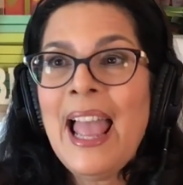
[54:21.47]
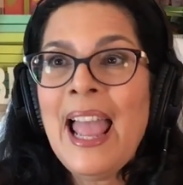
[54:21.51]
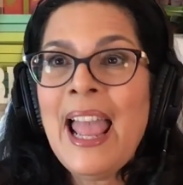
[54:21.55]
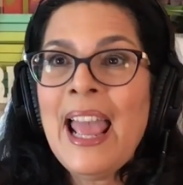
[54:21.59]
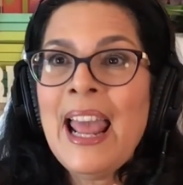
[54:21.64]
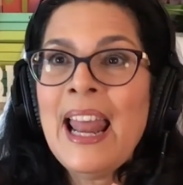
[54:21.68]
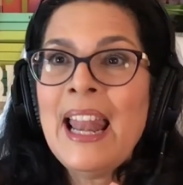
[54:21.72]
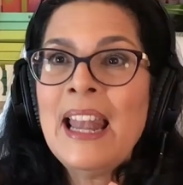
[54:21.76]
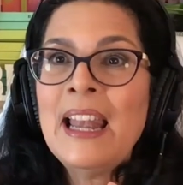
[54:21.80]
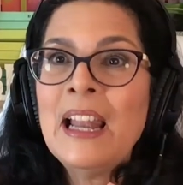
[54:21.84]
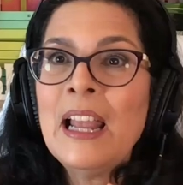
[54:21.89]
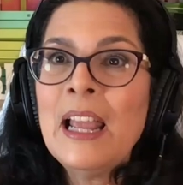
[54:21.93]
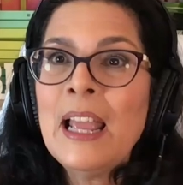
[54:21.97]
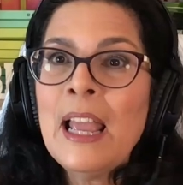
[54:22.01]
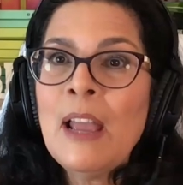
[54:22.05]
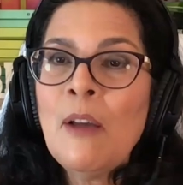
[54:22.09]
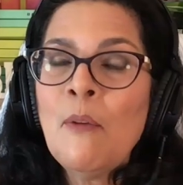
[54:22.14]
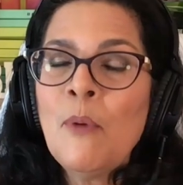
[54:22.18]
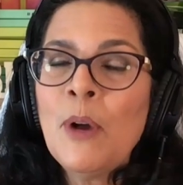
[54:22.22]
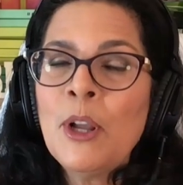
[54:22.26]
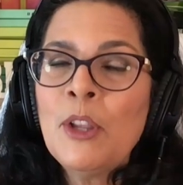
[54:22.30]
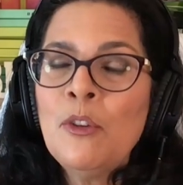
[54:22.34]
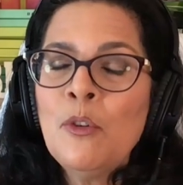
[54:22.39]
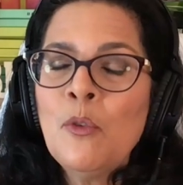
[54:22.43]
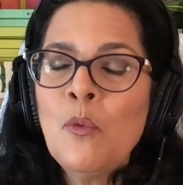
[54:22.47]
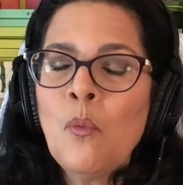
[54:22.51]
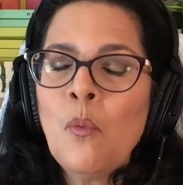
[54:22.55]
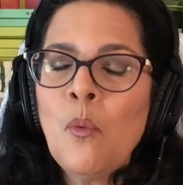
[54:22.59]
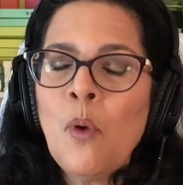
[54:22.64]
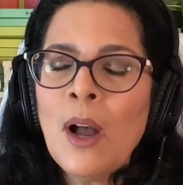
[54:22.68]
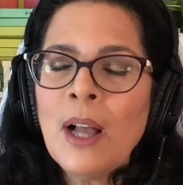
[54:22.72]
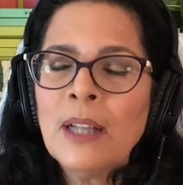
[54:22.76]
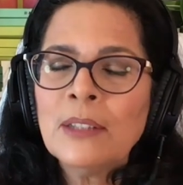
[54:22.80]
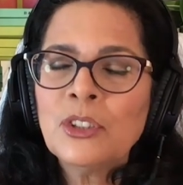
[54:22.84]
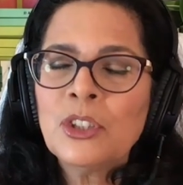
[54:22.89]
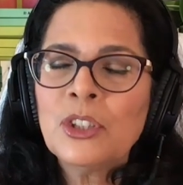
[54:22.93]
And when you
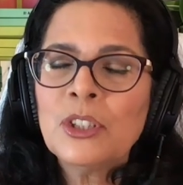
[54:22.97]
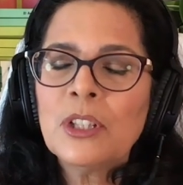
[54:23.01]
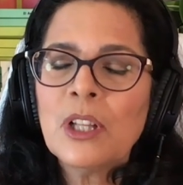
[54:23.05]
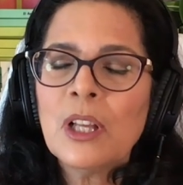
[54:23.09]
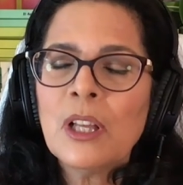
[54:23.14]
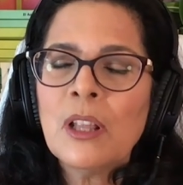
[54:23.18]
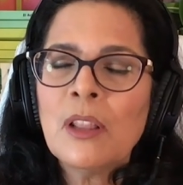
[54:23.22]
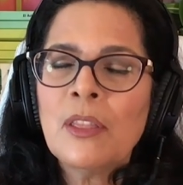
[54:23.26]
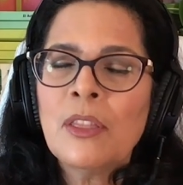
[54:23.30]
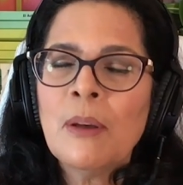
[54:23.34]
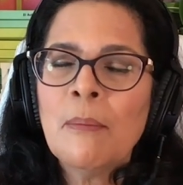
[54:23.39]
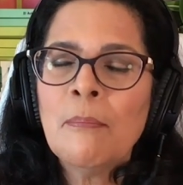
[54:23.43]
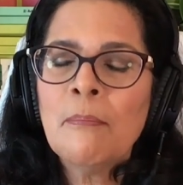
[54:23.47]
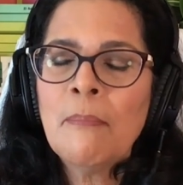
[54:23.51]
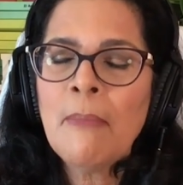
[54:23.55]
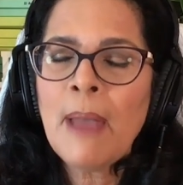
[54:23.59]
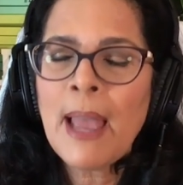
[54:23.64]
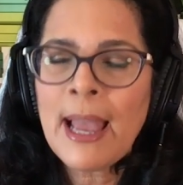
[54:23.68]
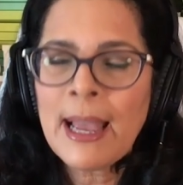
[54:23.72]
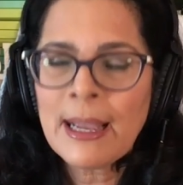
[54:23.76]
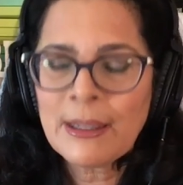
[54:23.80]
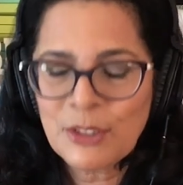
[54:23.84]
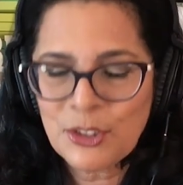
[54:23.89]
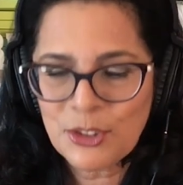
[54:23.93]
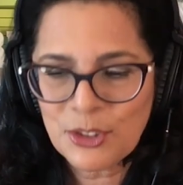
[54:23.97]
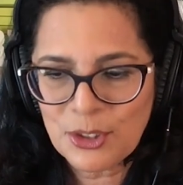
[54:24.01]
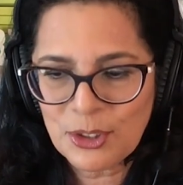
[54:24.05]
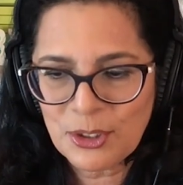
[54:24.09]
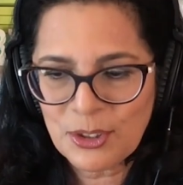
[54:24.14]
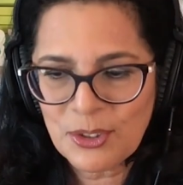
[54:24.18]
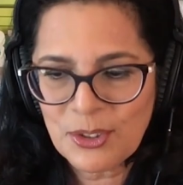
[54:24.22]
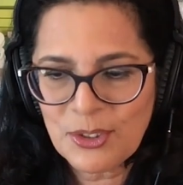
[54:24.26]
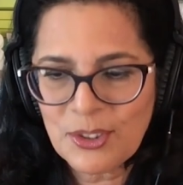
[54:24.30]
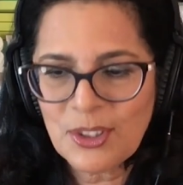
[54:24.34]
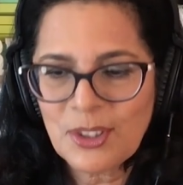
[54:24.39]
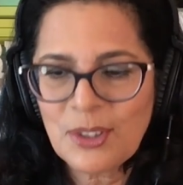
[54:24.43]
watch the
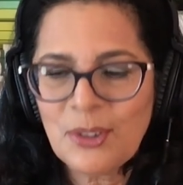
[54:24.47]
masters,